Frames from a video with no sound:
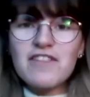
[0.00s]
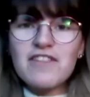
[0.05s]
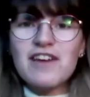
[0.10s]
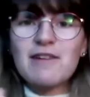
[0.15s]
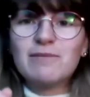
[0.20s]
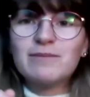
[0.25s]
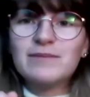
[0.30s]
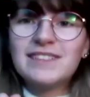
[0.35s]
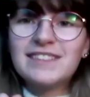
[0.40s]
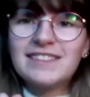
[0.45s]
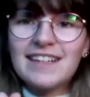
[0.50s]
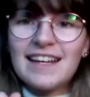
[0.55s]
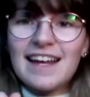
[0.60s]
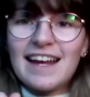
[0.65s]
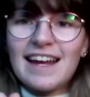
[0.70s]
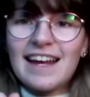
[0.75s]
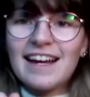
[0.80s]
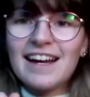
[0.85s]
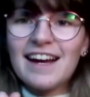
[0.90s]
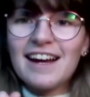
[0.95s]
of them
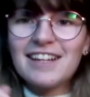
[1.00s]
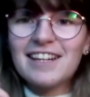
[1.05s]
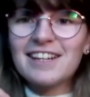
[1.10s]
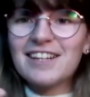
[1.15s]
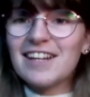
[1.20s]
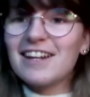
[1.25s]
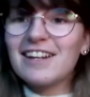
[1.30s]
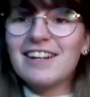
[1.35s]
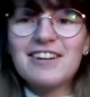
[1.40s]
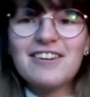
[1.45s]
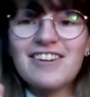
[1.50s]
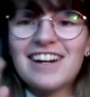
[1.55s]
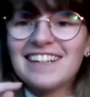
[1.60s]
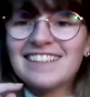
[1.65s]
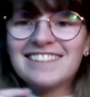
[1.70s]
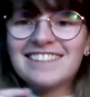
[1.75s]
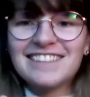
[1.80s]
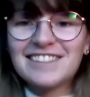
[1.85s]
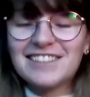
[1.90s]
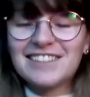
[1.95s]
see
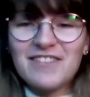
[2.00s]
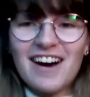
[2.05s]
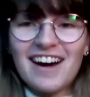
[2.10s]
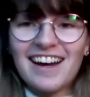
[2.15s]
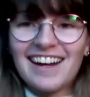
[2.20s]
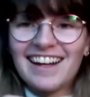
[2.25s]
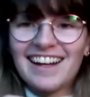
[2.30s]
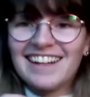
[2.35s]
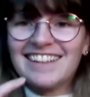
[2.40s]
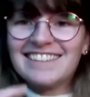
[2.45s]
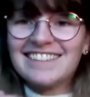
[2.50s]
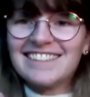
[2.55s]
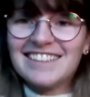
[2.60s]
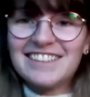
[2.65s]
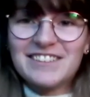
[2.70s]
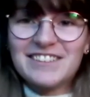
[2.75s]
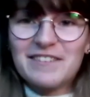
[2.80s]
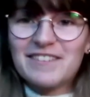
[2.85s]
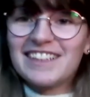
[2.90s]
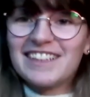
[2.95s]
Lorraine's just smiling because she
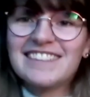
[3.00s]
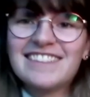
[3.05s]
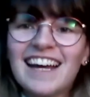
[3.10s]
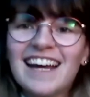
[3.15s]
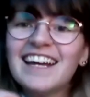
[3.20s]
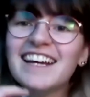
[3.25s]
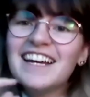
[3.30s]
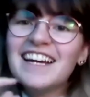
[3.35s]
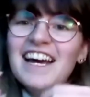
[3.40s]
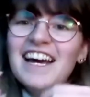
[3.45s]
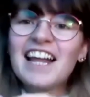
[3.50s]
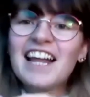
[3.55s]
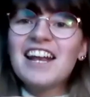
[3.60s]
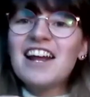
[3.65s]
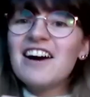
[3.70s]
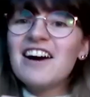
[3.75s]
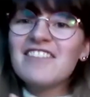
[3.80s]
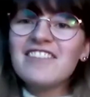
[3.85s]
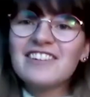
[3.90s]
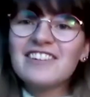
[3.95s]
knows what I'm going to say. A
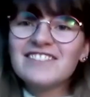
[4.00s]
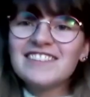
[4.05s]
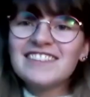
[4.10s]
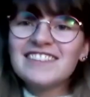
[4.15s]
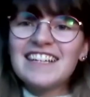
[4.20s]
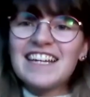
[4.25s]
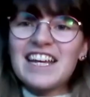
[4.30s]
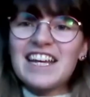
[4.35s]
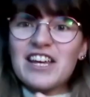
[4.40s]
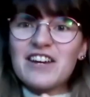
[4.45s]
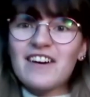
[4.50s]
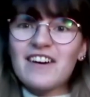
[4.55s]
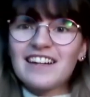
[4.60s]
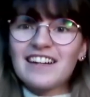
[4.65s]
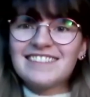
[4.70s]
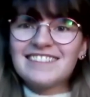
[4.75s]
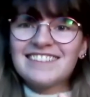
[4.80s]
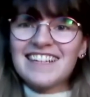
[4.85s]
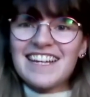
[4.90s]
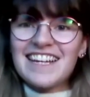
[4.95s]
lot of them see
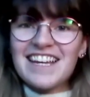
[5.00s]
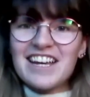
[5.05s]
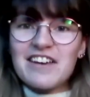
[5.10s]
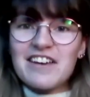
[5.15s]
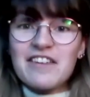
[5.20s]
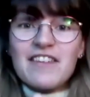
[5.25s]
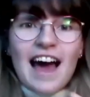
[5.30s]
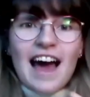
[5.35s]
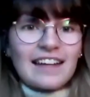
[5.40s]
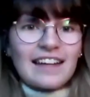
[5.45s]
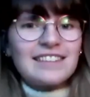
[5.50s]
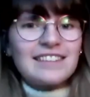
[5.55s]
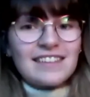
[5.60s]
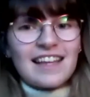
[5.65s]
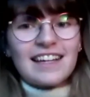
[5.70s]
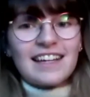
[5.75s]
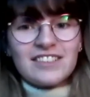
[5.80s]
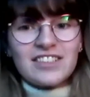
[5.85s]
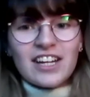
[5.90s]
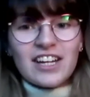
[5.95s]
URC youth as
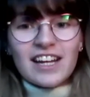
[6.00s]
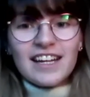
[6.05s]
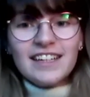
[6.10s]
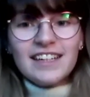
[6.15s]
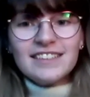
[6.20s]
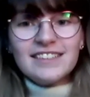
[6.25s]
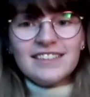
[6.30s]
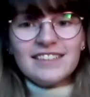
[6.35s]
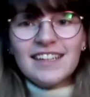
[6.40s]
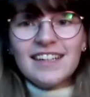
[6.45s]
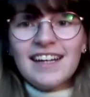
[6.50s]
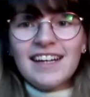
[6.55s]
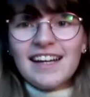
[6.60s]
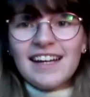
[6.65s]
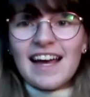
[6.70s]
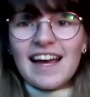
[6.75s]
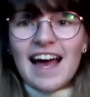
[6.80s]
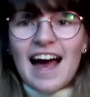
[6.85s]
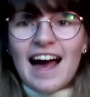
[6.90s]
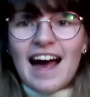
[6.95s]
their church,
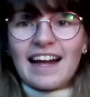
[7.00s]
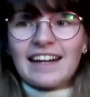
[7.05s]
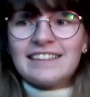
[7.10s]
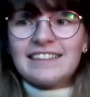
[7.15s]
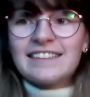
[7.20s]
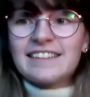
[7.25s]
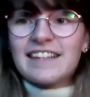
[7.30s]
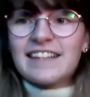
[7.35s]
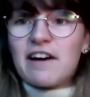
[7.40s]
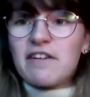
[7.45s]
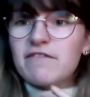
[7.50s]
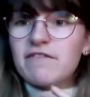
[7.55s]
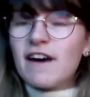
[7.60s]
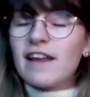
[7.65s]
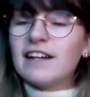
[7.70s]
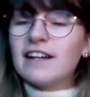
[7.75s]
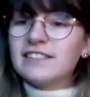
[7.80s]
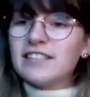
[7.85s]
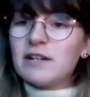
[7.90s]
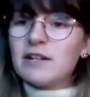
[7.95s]
and that
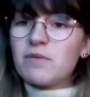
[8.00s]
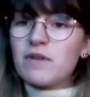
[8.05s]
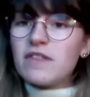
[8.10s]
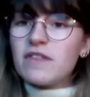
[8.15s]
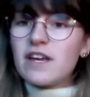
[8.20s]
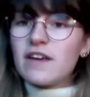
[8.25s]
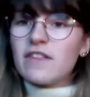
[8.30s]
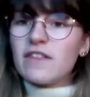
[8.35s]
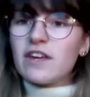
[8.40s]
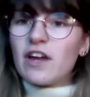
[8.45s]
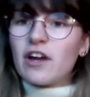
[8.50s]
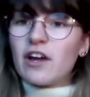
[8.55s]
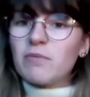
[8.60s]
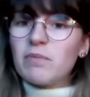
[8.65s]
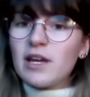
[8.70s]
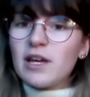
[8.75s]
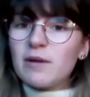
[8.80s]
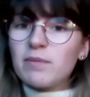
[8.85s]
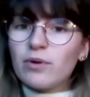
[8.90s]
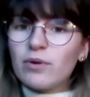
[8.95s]
fellowship with the other young
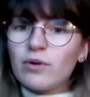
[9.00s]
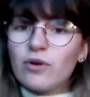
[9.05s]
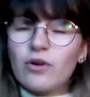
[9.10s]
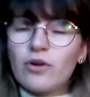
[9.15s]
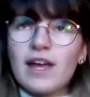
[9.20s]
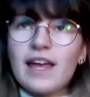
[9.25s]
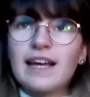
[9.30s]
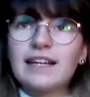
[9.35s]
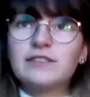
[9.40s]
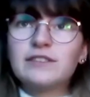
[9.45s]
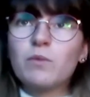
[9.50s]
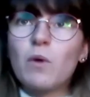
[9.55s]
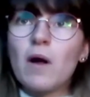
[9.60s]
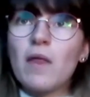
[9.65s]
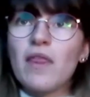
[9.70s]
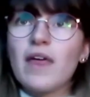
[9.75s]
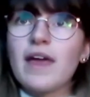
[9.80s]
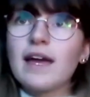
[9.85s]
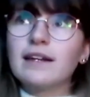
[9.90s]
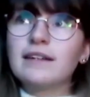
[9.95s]
people is
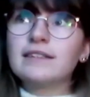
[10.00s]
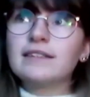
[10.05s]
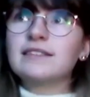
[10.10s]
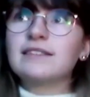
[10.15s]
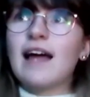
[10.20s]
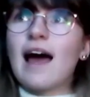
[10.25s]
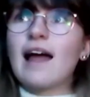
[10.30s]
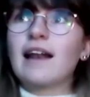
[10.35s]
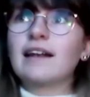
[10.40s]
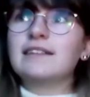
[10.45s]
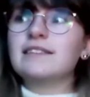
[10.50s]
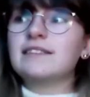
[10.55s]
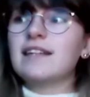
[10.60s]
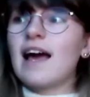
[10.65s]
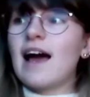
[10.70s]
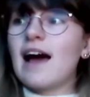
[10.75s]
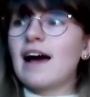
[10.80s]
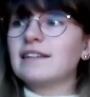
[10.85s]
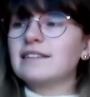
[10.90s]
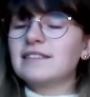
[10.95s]
what they understand
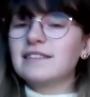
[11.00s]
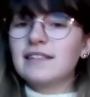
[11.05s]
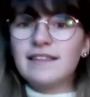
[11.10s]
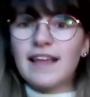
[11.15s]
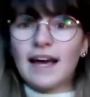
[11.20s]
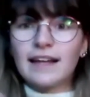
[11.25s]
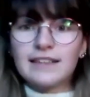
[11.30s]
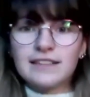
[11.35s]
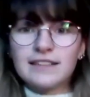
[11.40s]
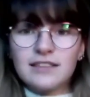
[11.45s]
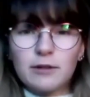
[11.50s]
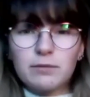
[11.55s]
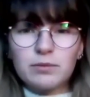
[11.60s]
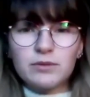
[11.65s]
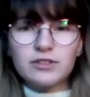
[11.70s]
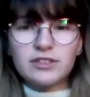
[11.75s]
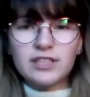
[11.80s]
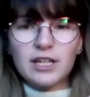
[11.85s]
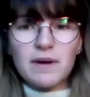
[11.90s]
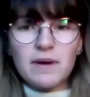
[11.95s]
as their
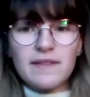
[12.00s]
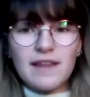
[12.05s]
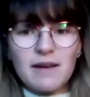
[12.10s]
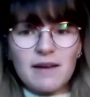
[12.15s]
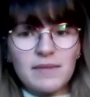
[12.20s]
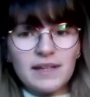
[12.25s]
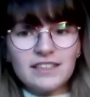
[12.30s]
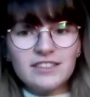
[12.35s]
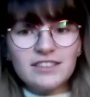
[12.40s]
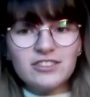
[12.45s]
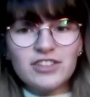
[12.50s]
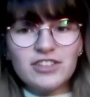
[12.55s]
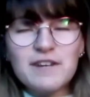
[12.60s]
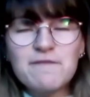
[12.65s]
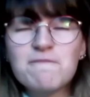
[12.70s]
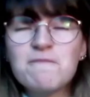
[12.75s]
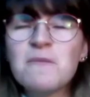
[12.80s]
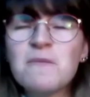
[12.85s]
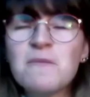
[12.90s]
discipleship and their ministry.